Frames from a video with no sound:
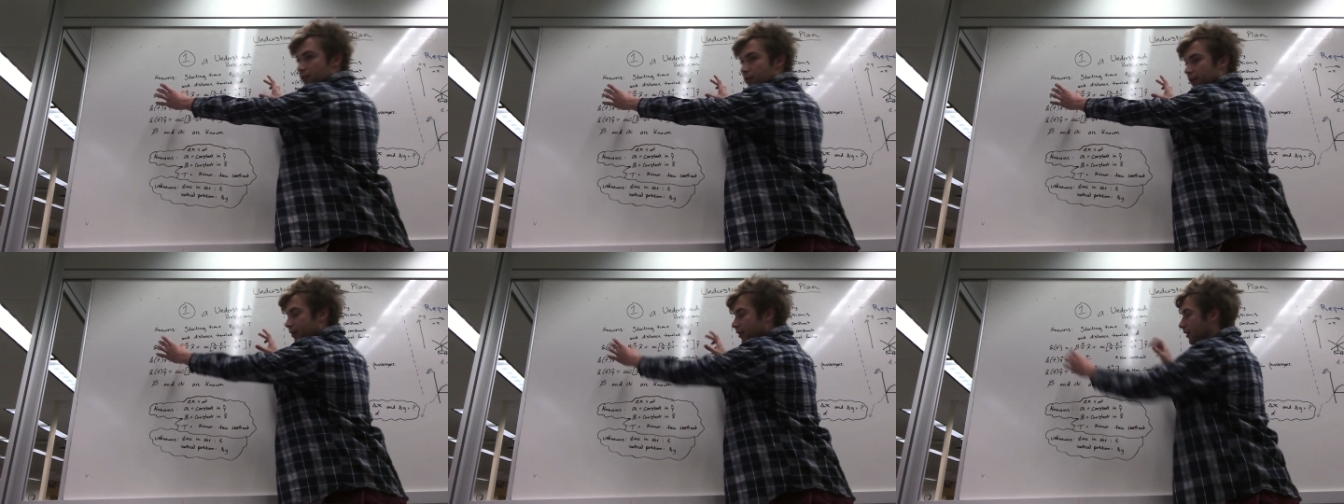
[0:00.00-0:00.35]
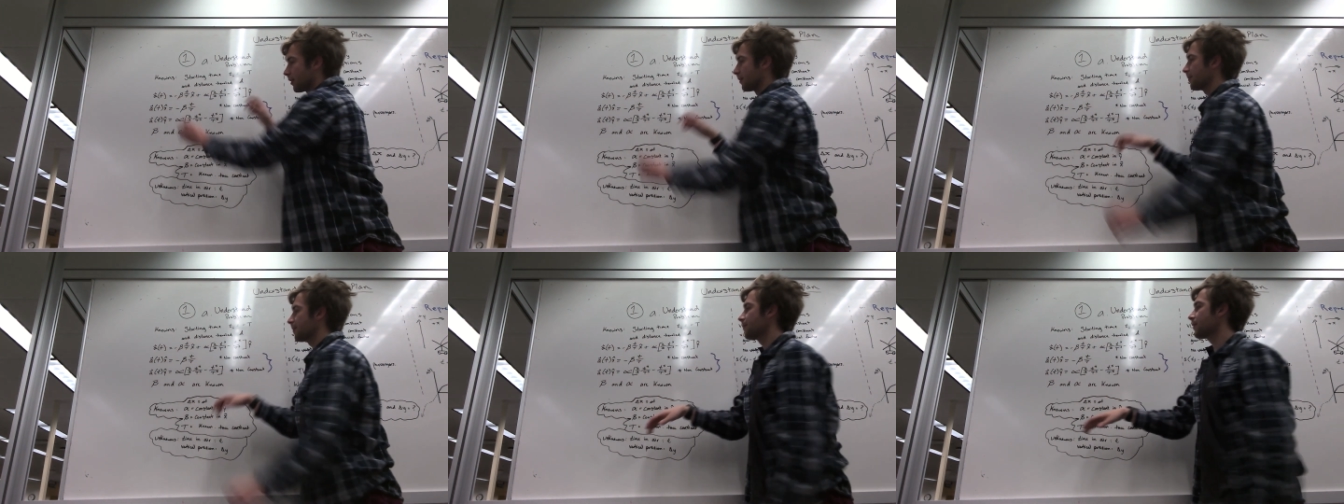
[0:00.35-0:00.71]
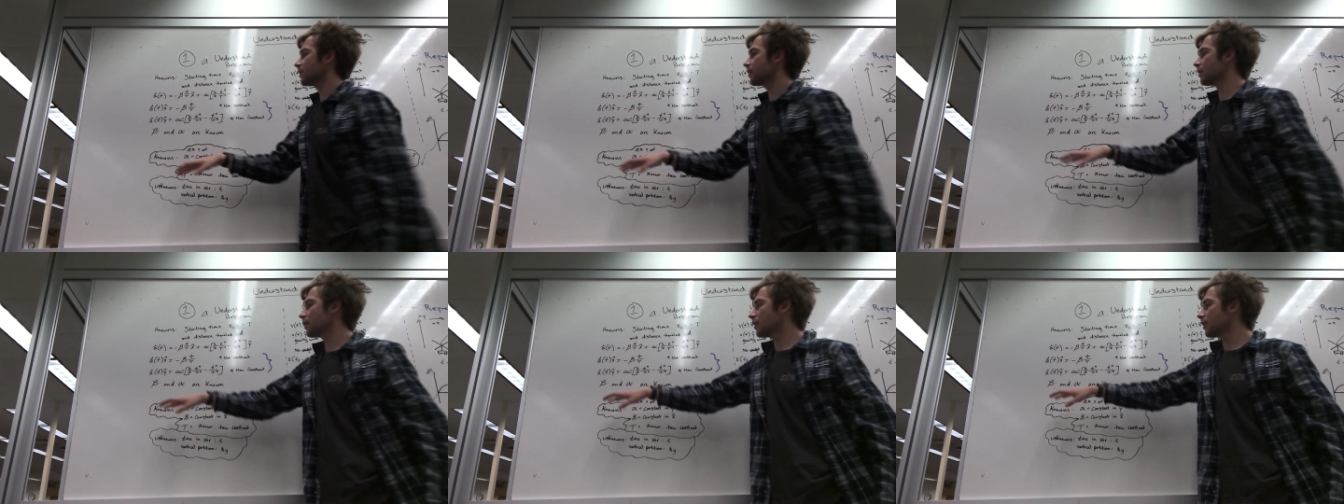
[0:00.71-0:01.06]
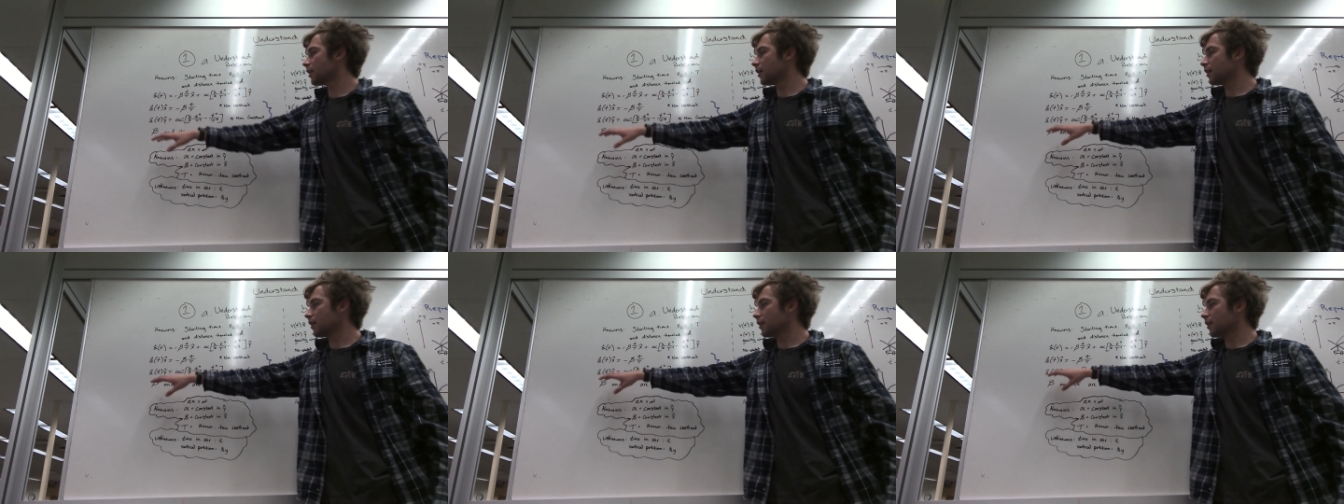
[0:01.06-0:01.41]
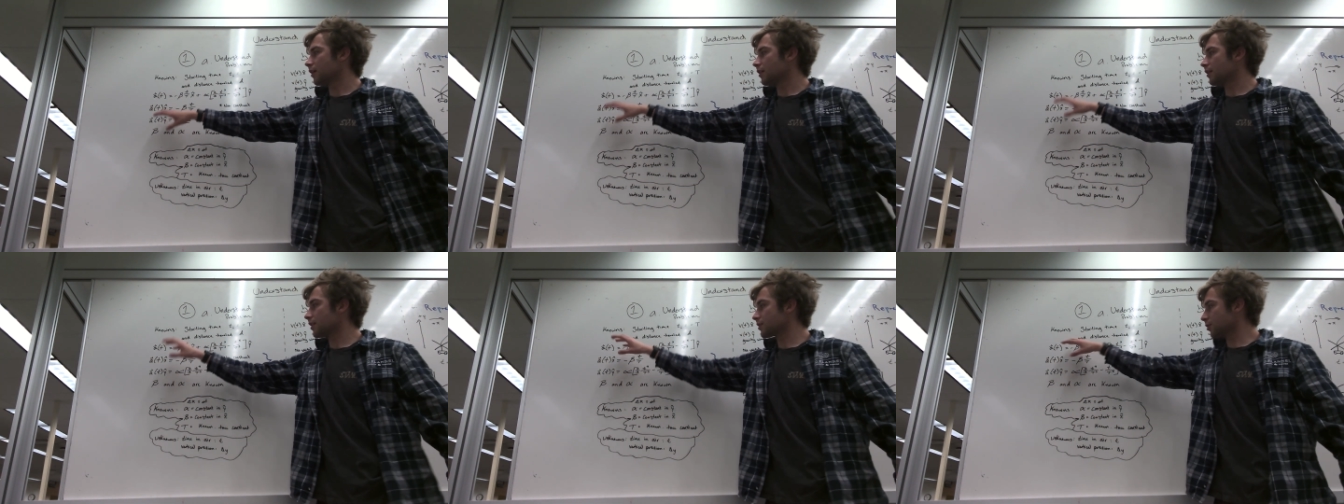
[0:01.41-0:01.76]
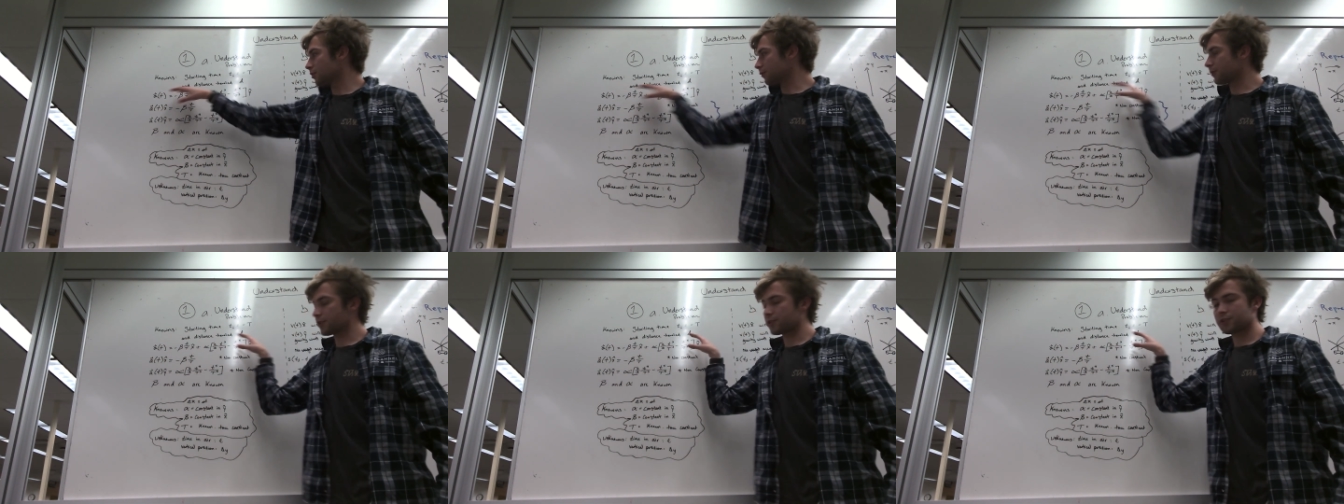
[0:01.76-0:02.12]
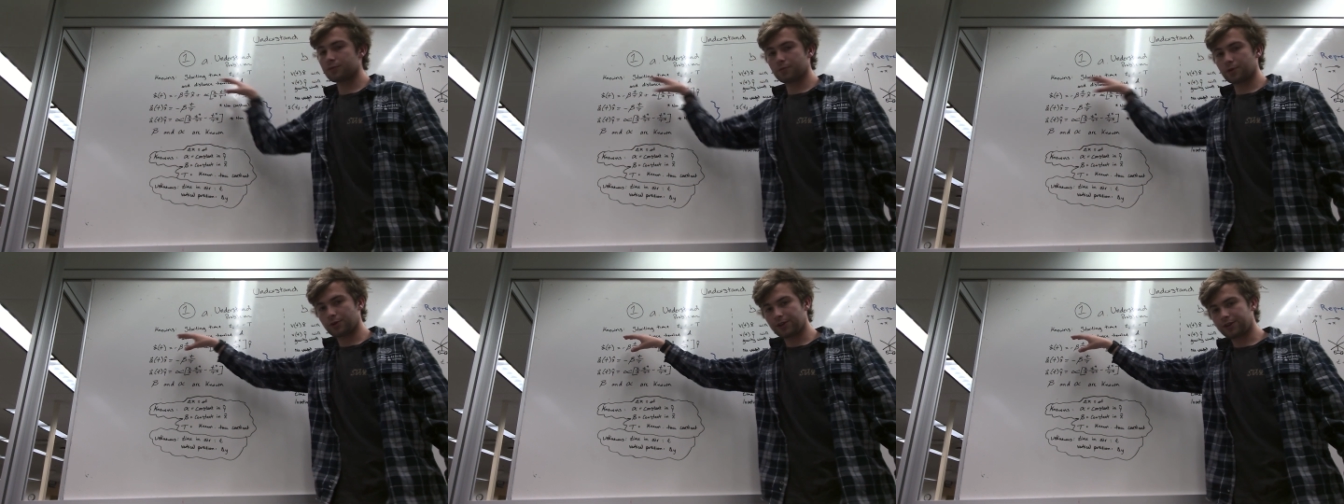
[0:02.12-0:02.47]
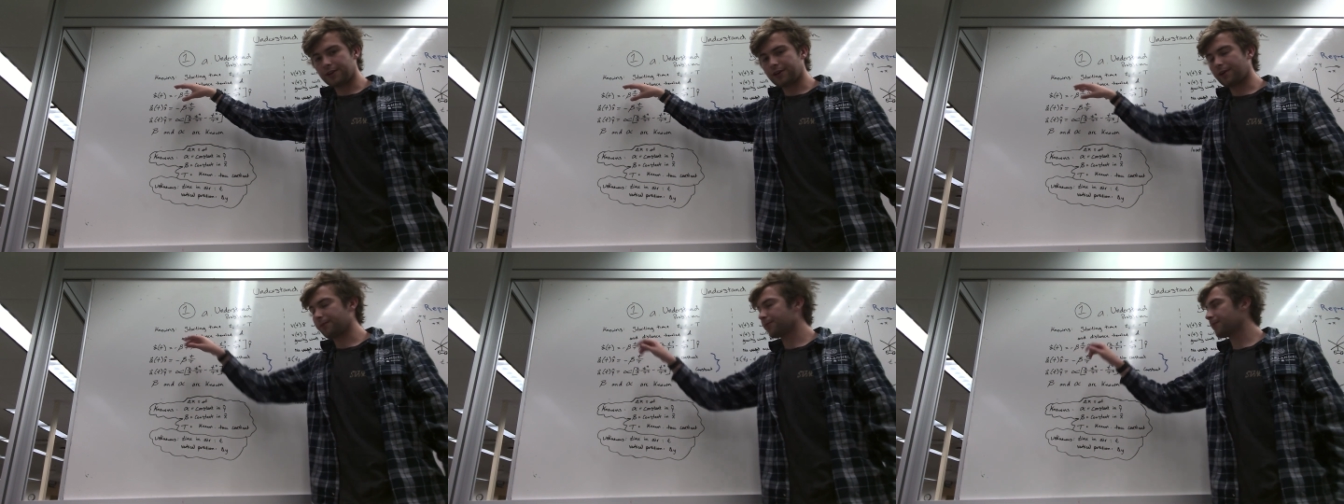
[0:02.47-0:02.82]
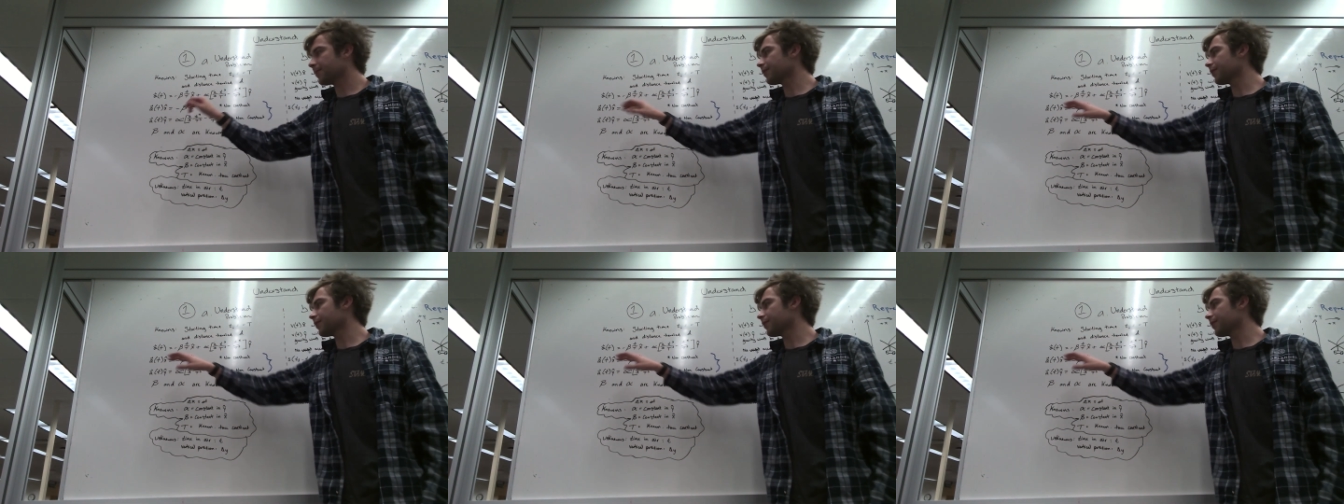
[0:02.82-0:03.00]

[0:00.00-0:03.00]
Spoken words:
right here. This whole function broken down